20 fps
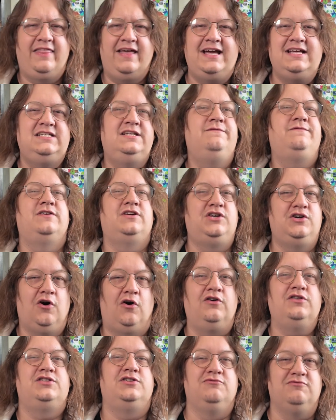they actually
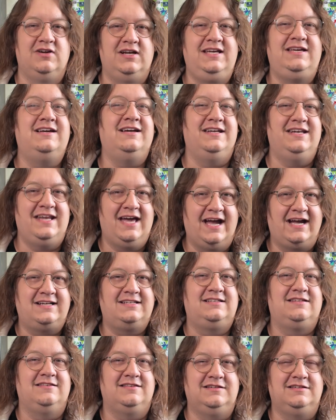forgot to
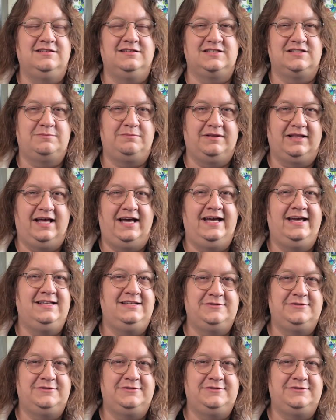reconnect the display